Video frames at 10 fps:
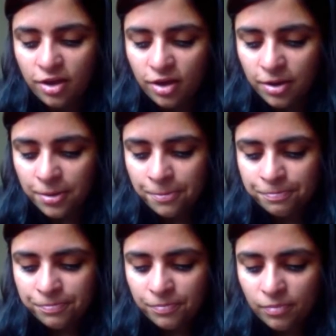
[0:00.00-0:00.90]

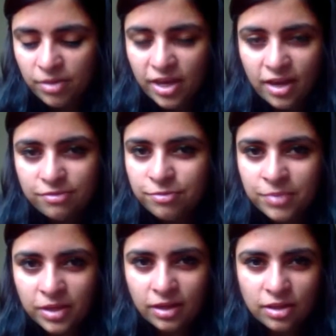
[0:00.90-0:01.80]
But yeah, for
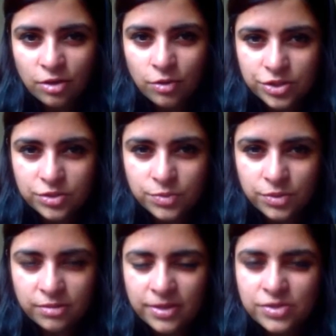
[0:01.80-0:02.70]
me, I think questions
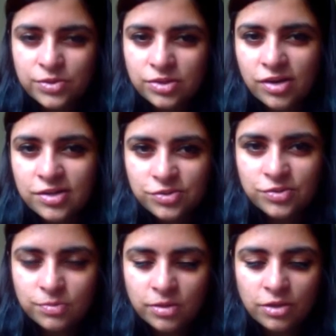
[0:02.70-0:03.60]
work the best, so I tried to do
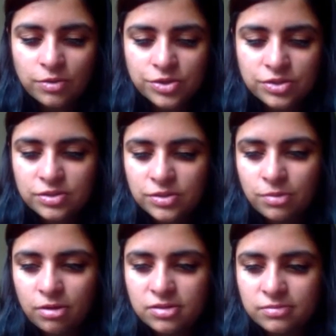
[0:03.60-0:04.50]
as many questions as
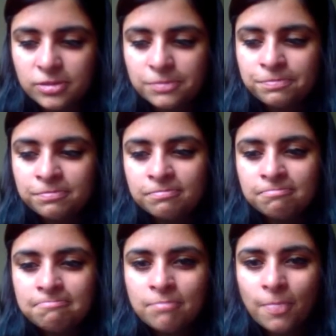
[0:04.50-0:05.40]
possible.
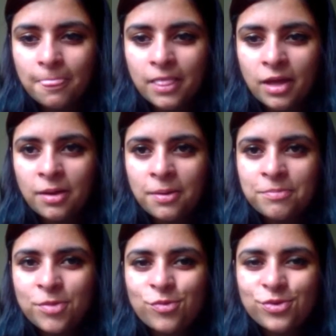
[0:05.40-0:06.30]

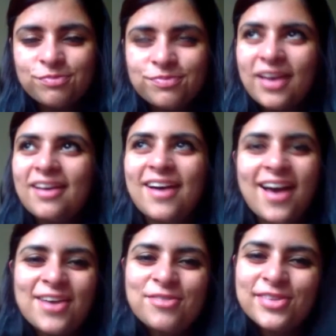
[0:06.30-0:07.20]
Overall, yeah,
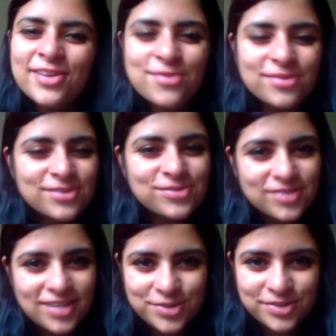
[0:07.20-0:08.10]
I really enjoyed this
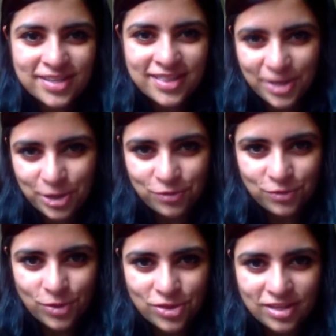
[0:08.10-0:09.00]
rotation, and thank you for
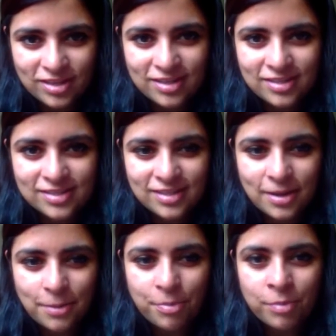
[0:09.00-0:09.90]
watching this.
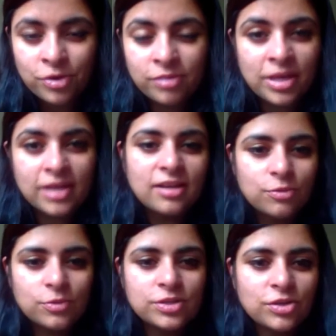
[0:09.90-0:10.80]
I'm going to make
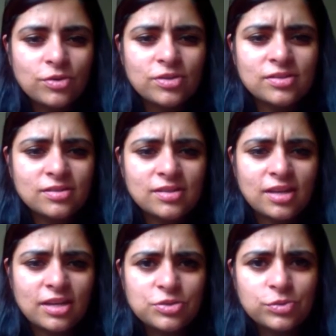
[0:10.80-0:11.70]
another video, because this is
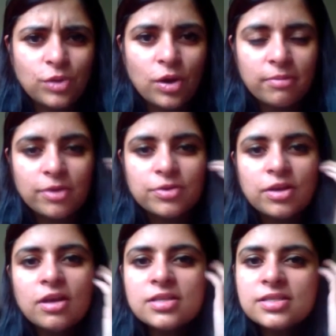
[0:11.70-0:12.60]
getting too long, about
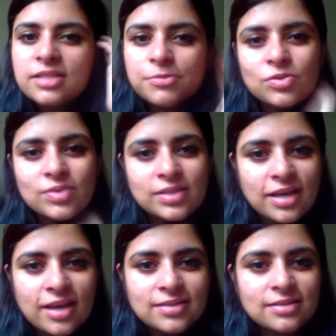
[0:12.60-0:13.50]
Step 2
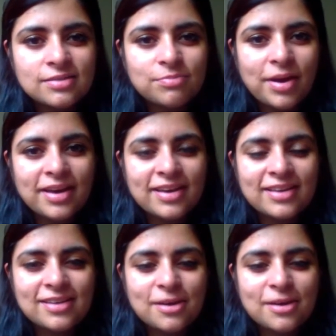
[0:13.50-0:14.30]
CS and my